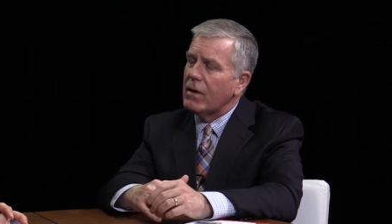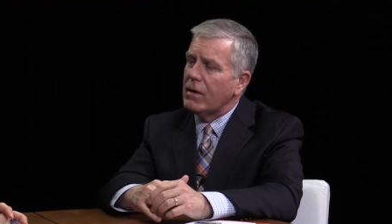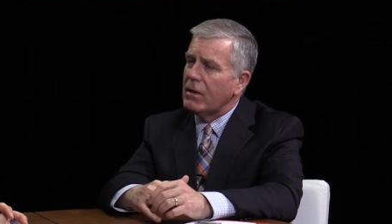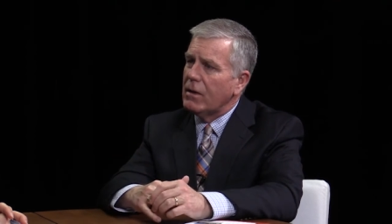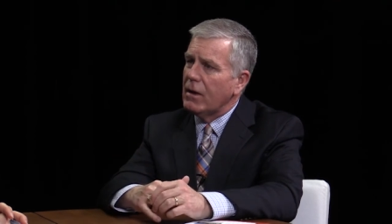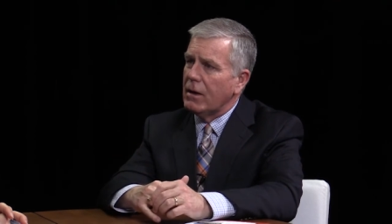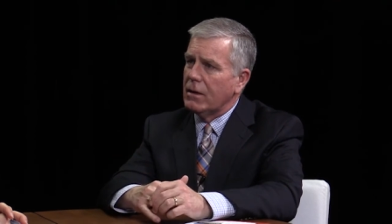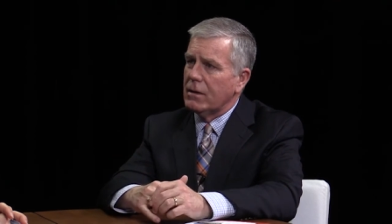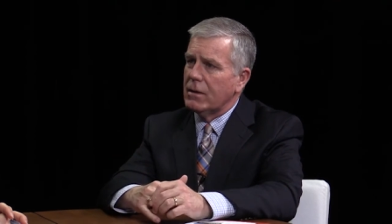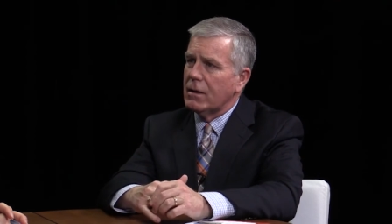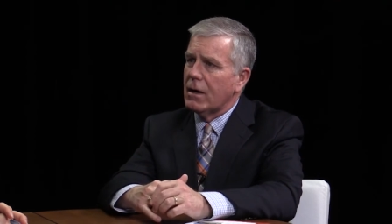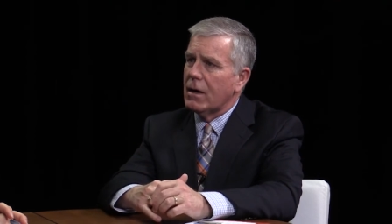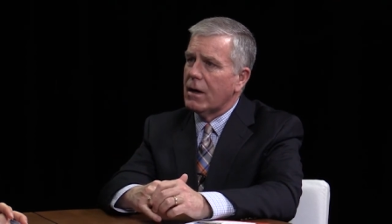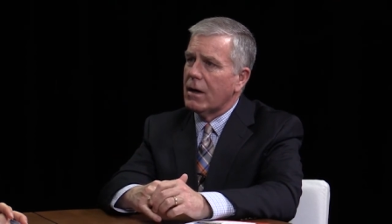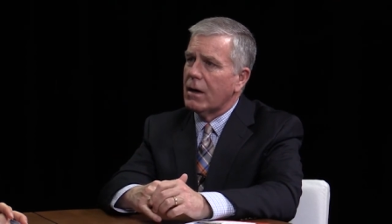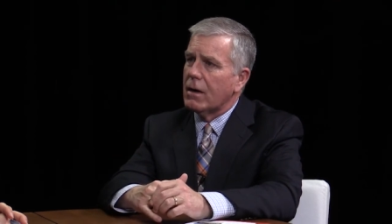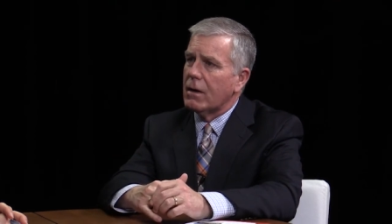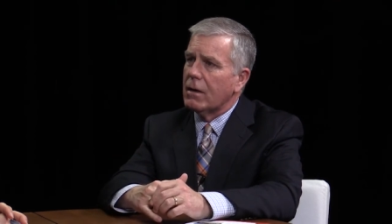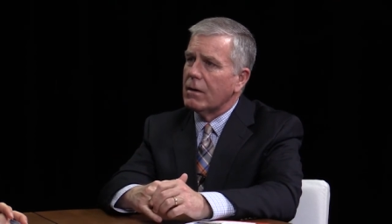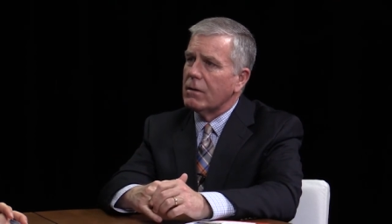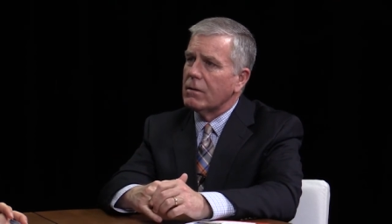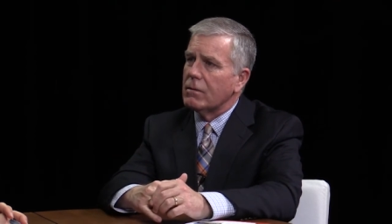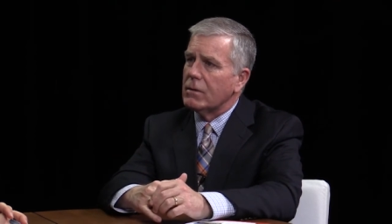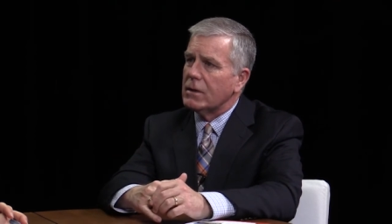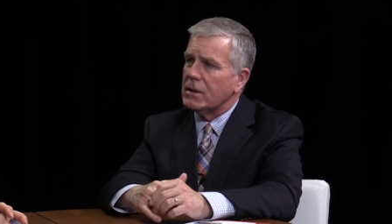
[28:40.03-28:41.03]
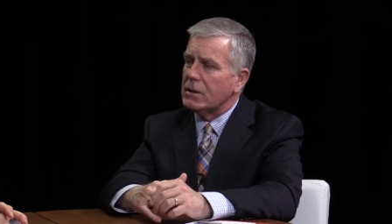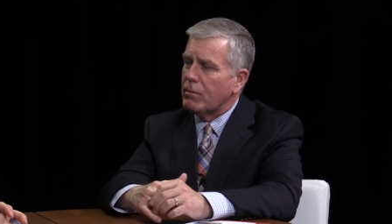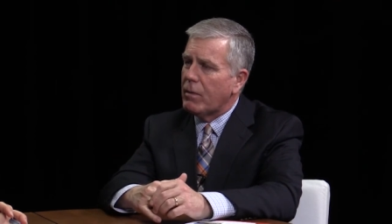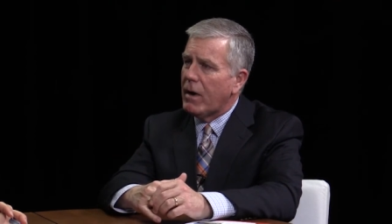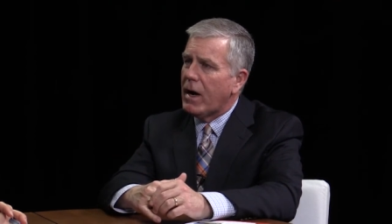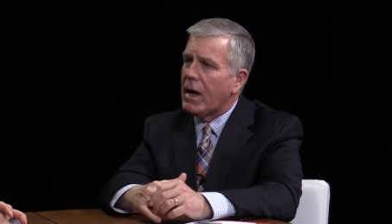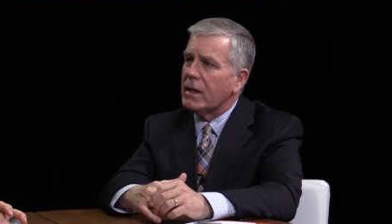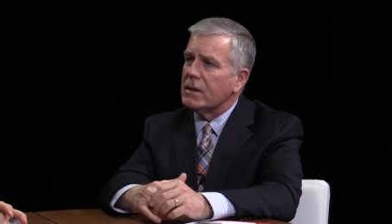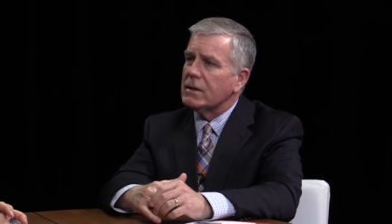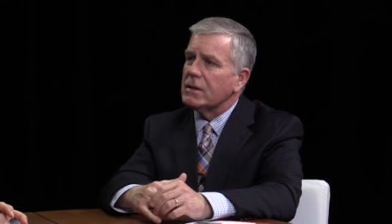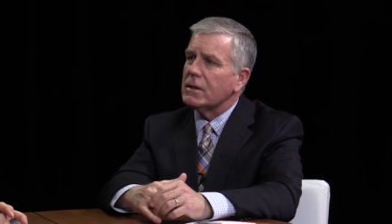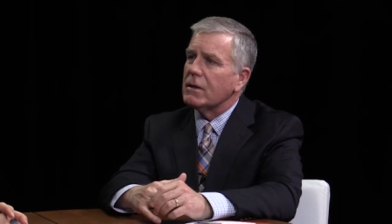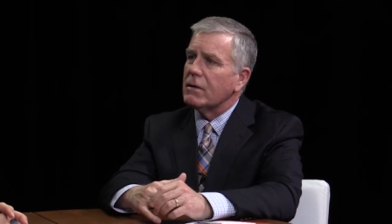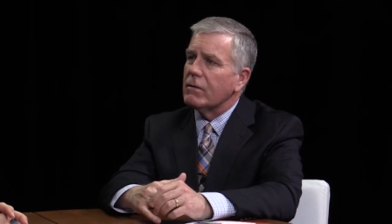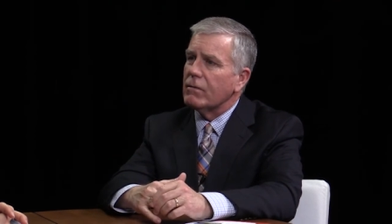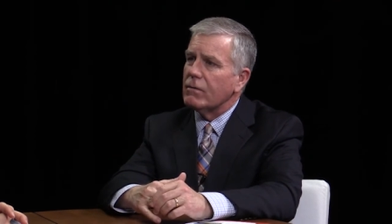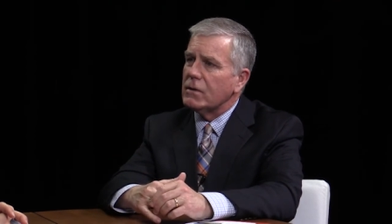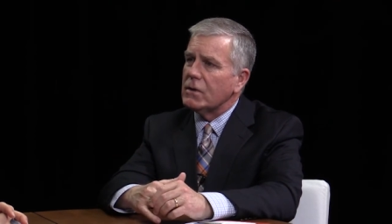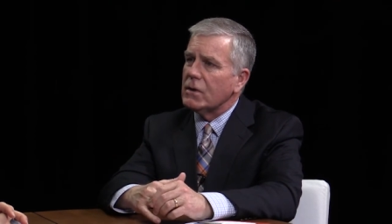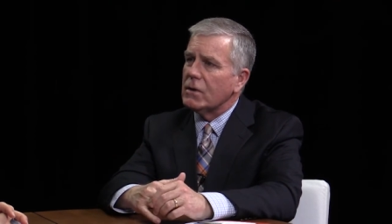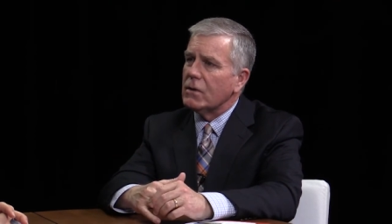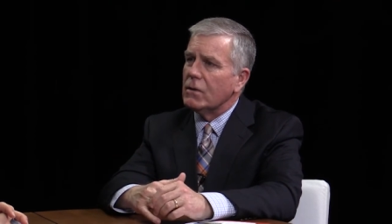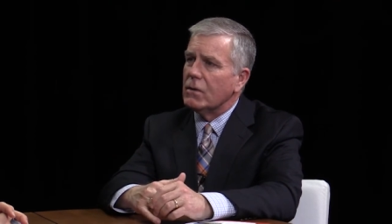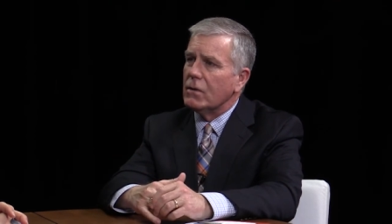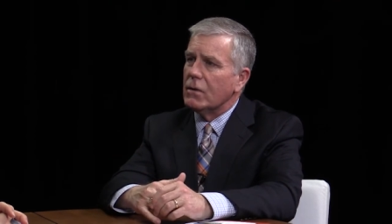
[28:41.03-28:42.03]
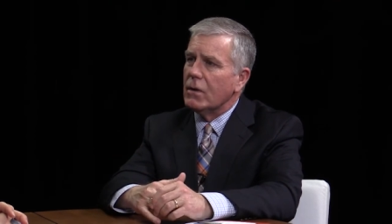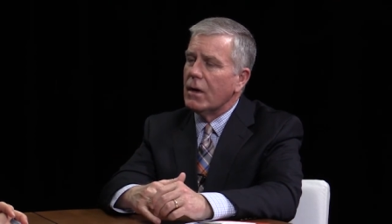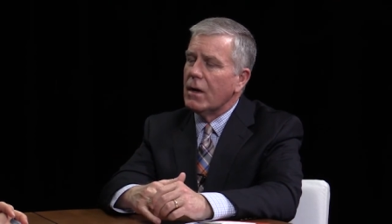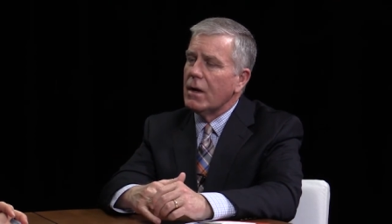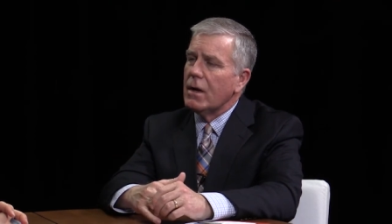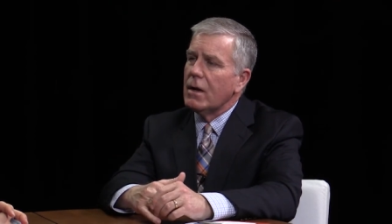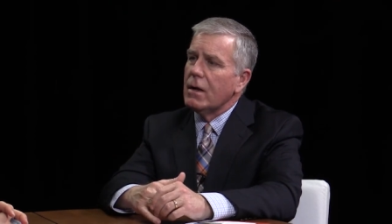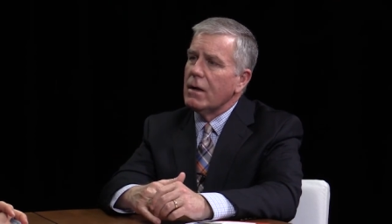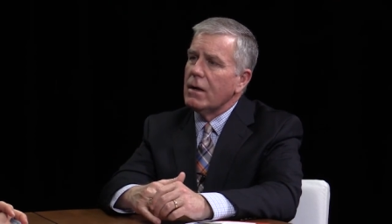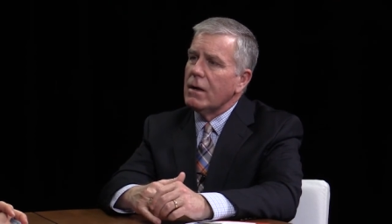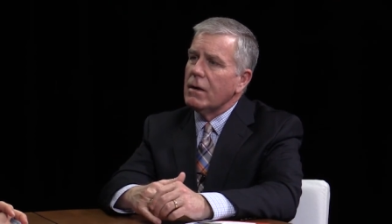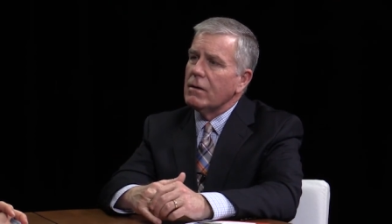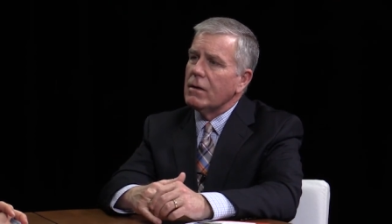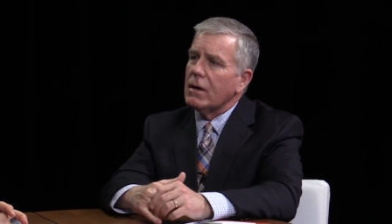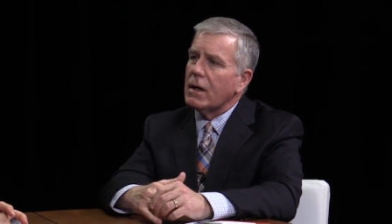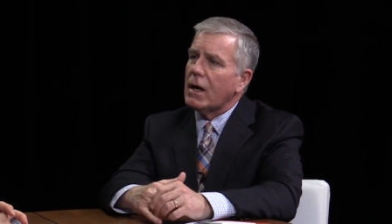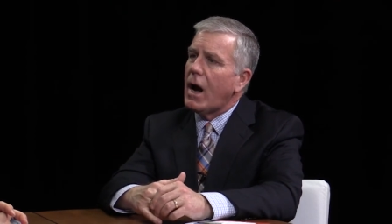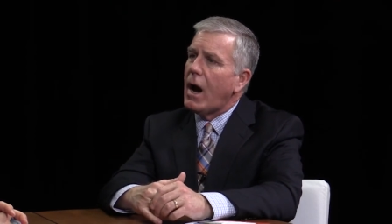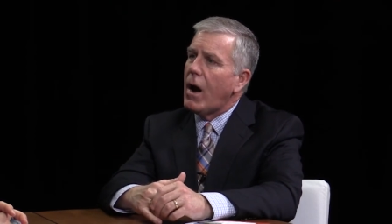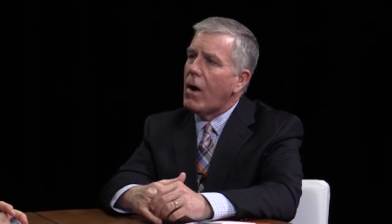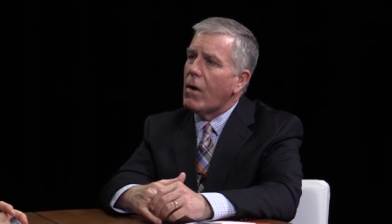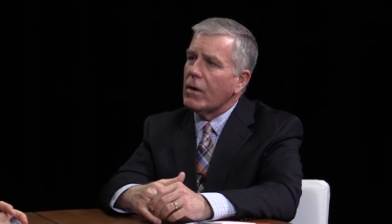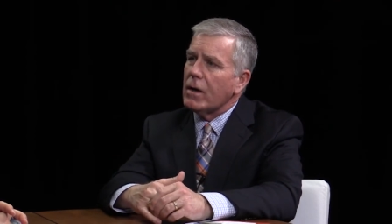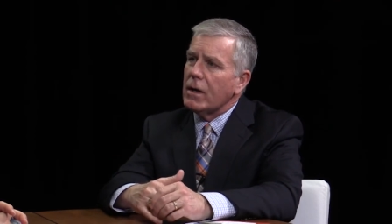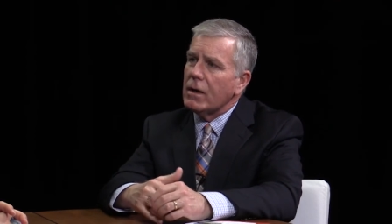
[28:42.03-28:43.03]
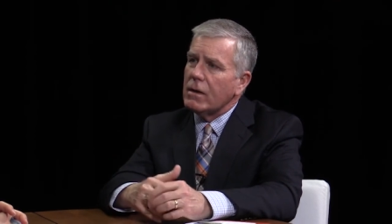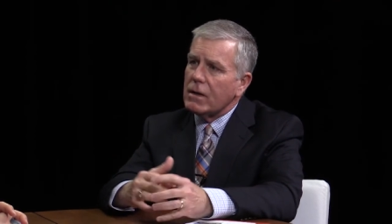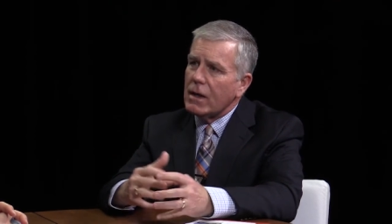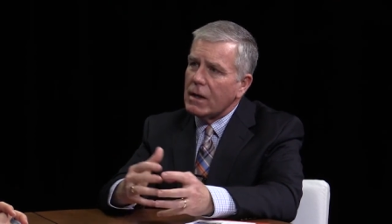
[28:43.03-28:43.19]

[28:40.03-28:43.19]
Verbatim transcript: I think they're responsive to the county.